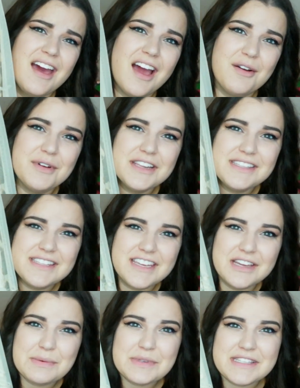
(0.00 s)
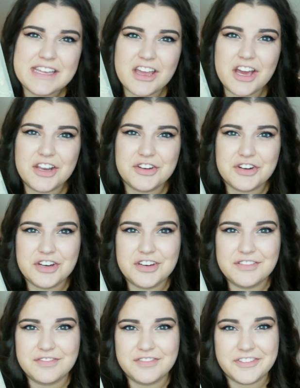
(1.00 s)
I want to say it was like
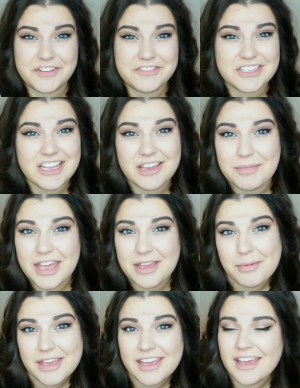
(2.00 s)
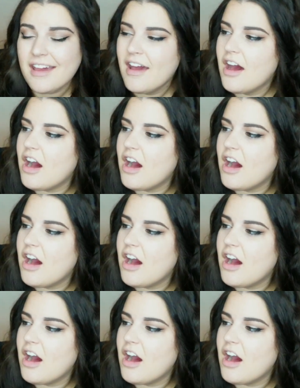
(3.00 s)
150 maybe,